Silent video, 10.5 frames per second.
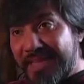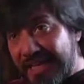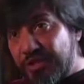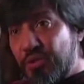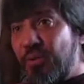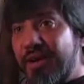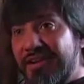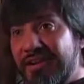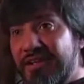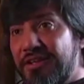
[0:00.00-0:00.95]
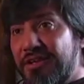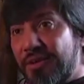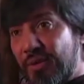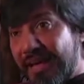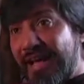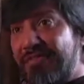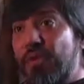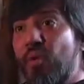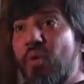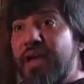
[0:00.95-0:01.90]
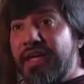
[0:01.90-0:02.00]
Each one will have a
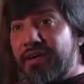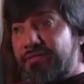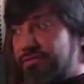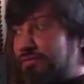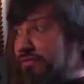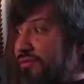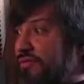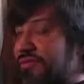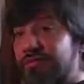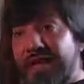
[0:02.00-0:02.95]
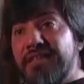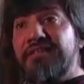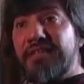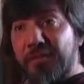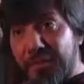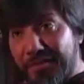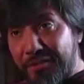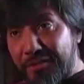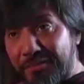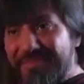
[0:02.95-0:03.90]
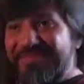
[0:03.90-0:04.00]
way of dancing with you,